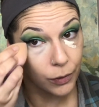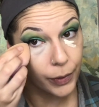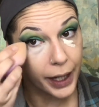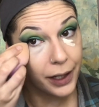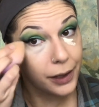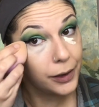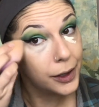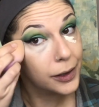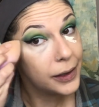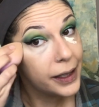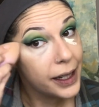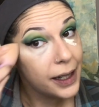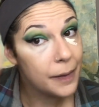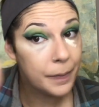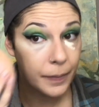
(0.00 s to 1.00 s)

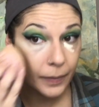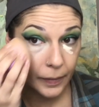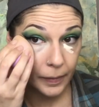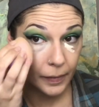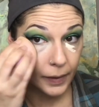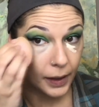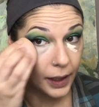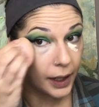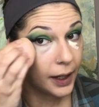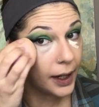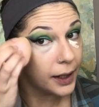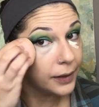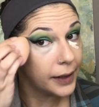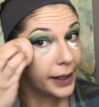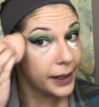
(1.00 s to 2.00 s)
regularly
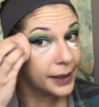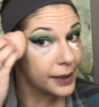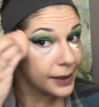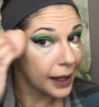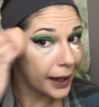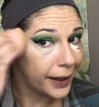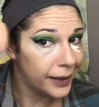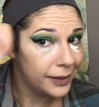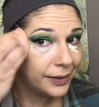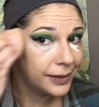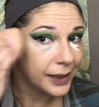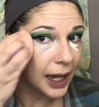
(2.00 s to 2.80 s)
at like set